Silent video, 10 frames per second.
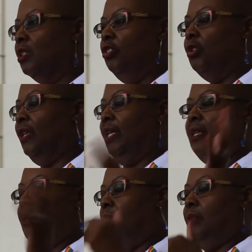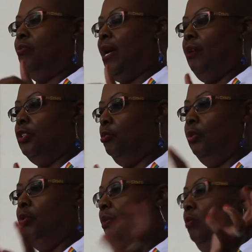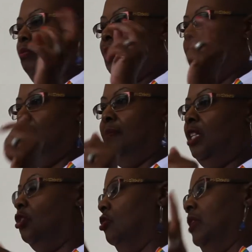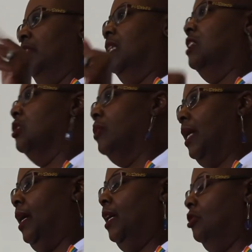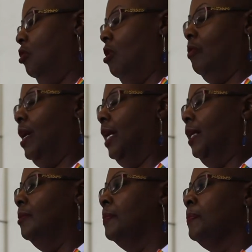You know, they come around your room and make sure everything's okay, you're all right.